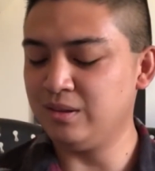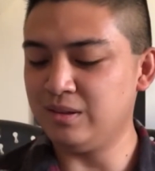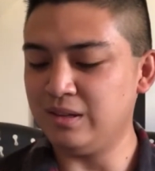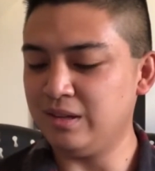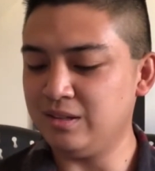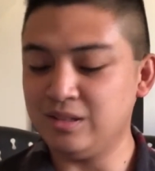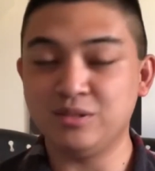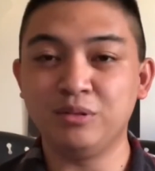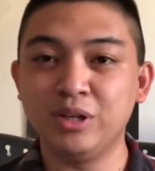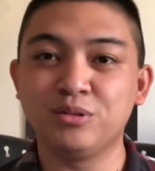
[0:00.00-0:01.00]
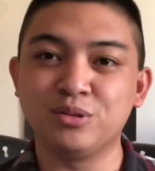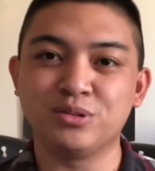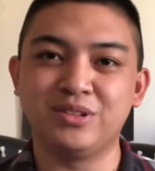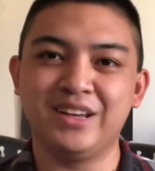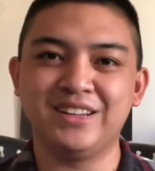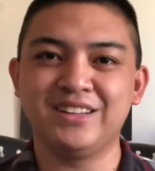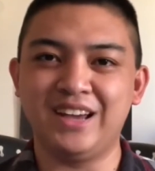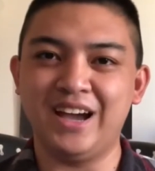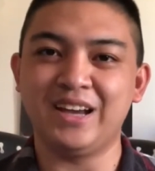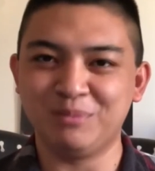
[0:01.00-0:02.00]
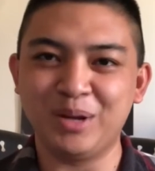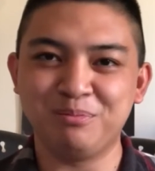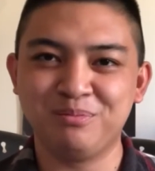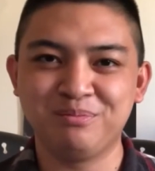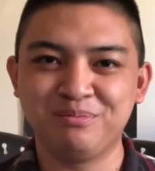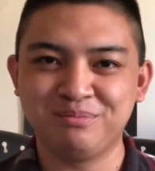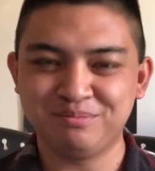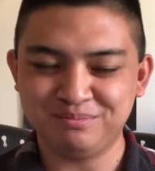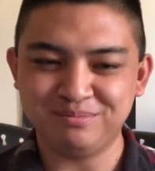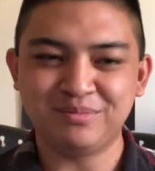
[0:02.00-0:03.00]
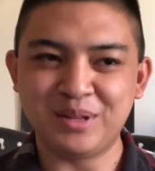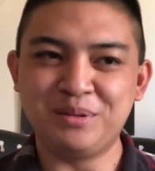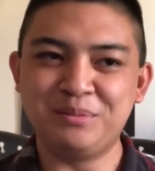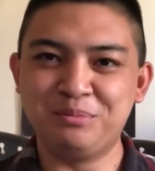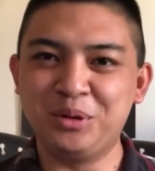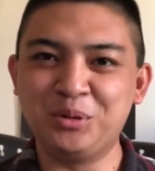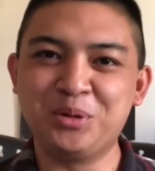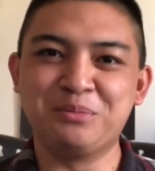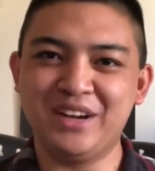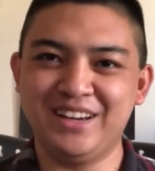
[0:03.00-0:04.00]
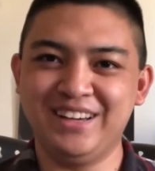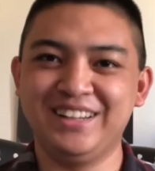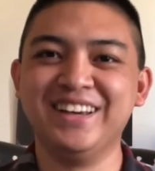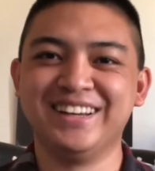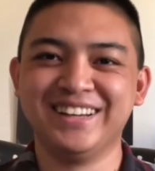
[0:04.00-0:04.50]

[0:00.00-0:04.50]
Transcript: it's really crucial that I might blow your mind.